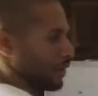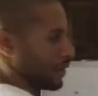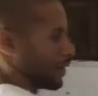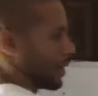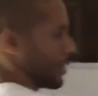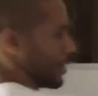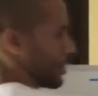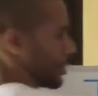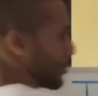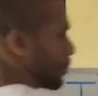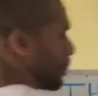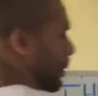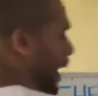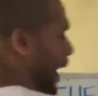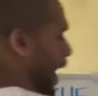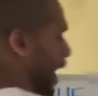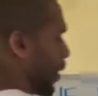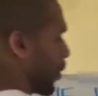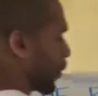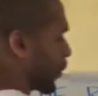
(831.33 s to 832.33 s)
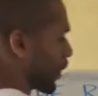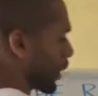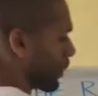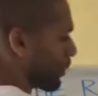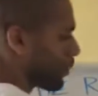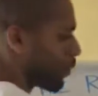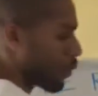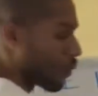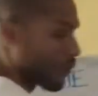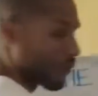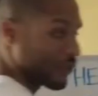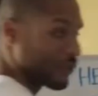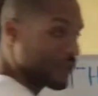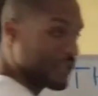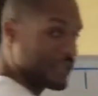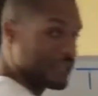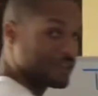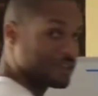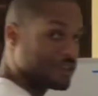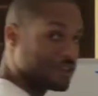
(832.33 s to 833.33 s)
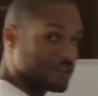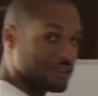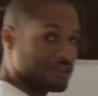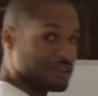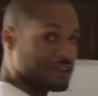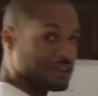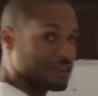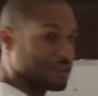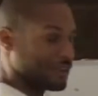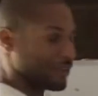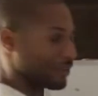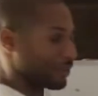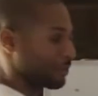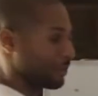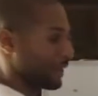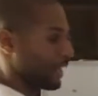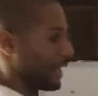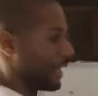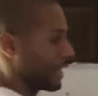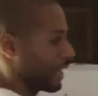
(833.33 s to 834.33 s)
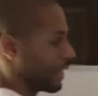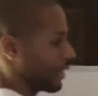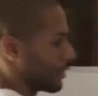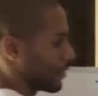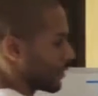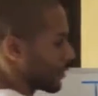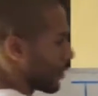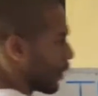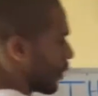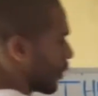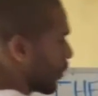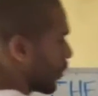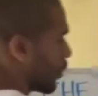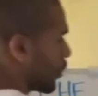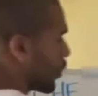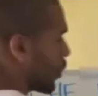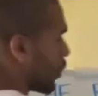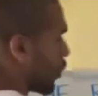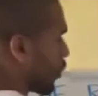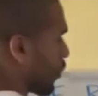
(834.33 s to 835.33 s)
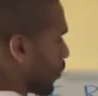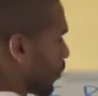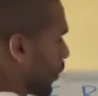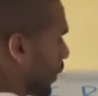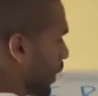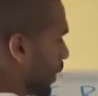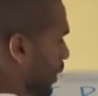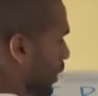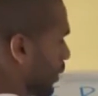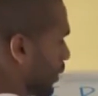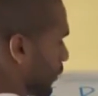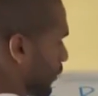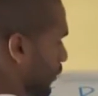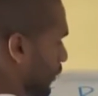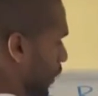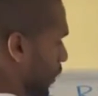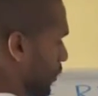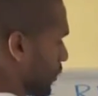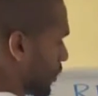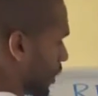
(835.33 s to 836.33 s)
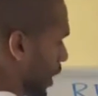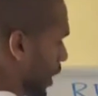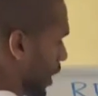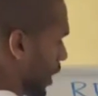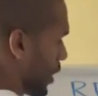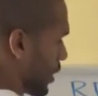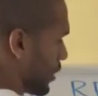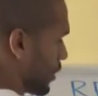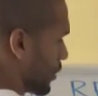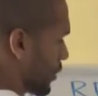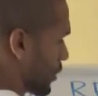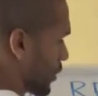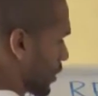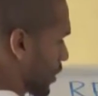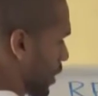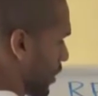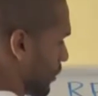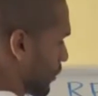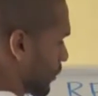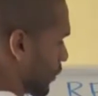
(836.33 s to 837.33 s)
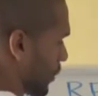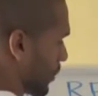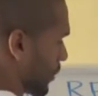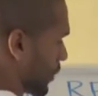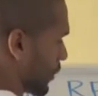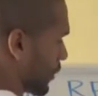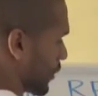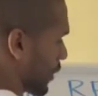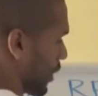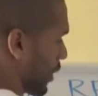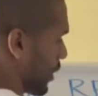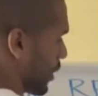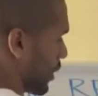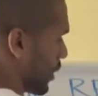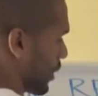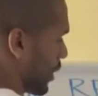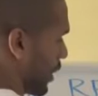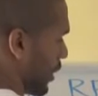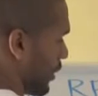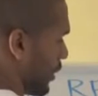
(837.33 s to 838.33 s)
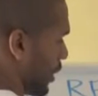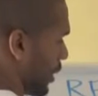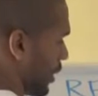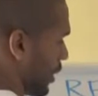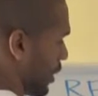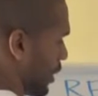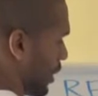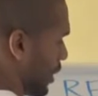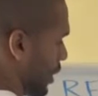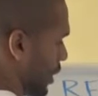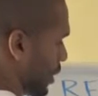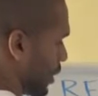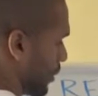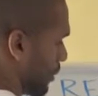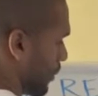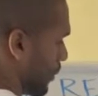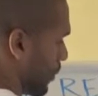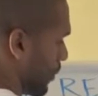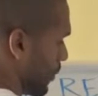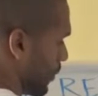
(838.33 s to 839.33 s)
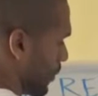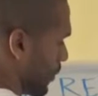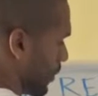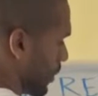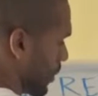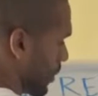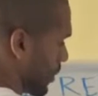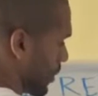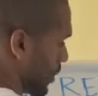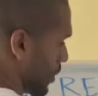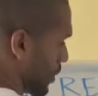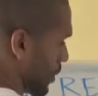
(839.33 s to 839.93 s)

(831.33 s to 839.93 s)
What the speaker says: The sun is powering more things than just this planet. And so when the photons come from the sun and then hit the moon,